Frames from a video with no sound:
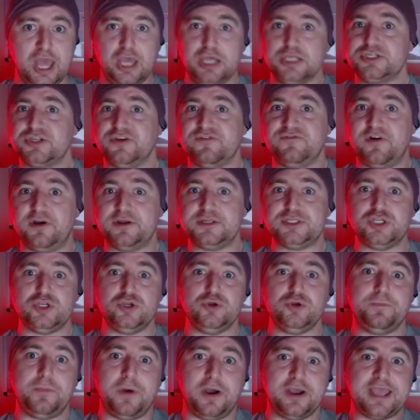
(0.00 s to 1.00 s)
So if I do
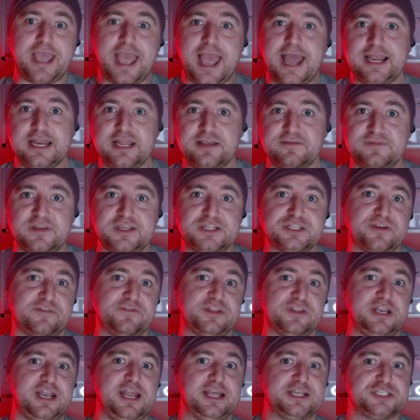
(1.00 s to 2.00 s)
buy any of these over the
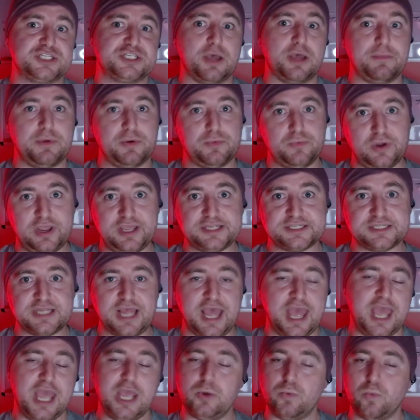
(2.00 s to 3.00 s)
next coming weeks,
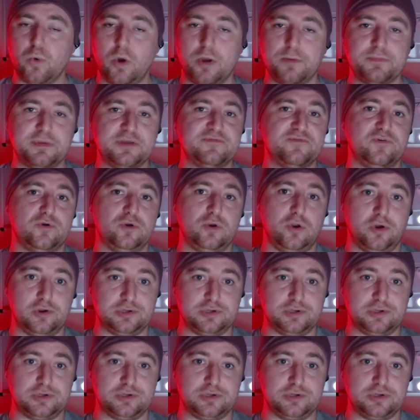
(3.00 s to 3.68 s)
it won't be for long